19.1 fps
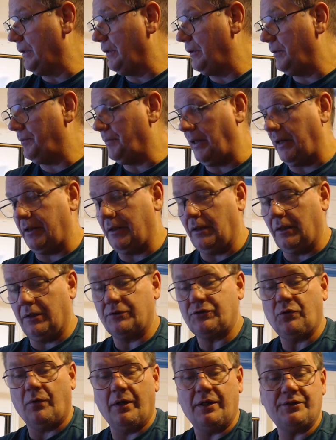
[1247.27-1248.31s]
my
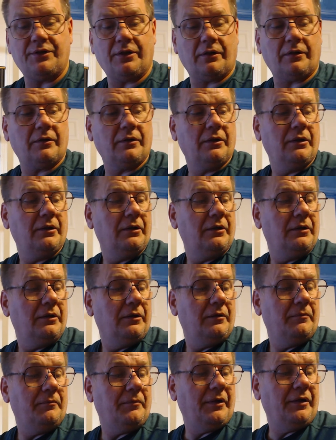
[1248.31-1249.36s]
toys here.
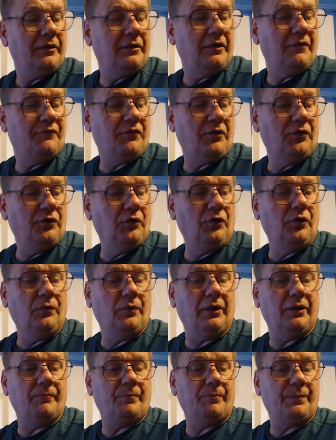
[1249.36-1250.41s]
But if you're new
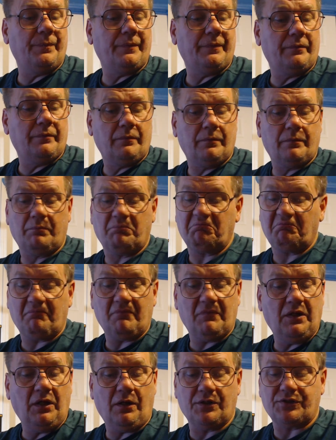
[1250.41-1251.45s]
to it,
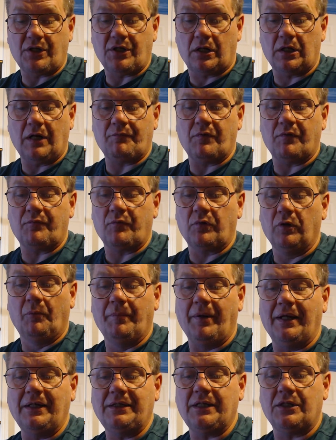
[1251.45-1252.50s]
you can start off with real
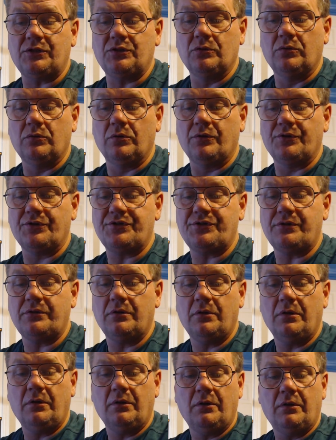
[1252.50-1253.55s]
basic tools,
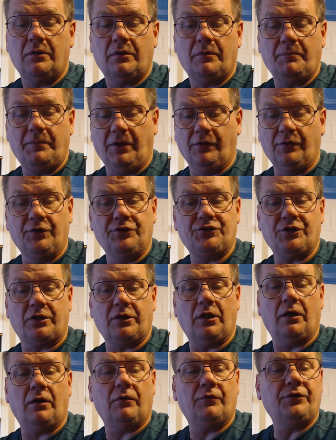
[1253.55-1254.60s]
build as you
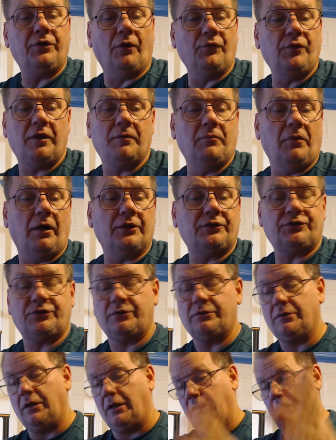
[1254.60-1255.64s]
go. You don't need
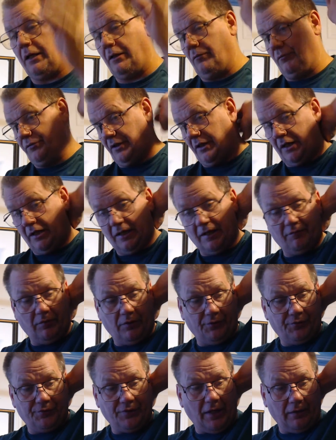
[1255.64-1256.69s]
much. I don't think I have
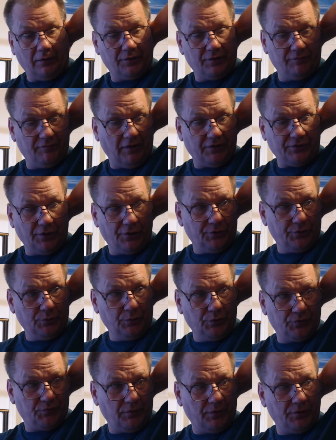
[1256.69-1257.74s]
$100 invested in
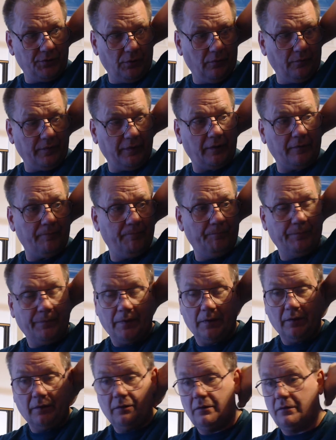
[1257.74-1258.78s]
tools for this whole thing,
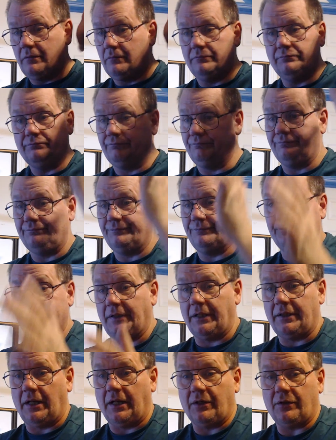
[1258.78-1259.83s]

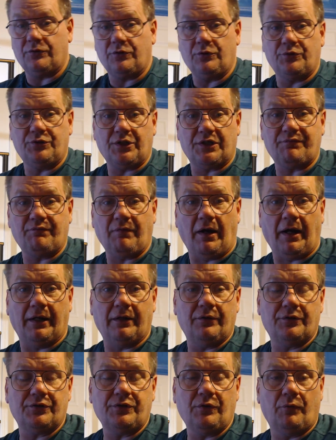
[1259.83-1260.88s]
and I do just
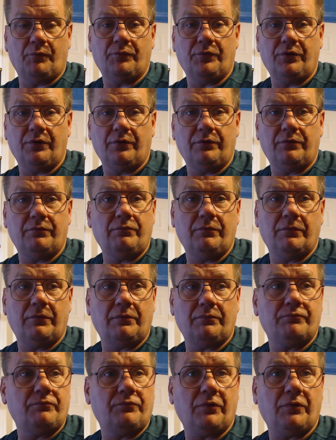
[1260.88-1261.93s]
fine. There's no,
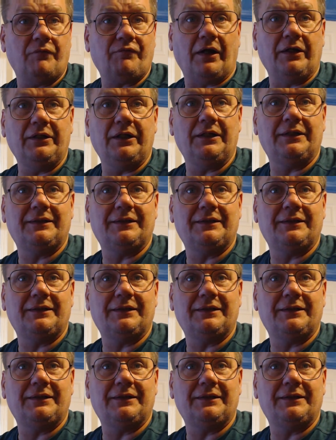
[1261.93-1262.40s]
if I need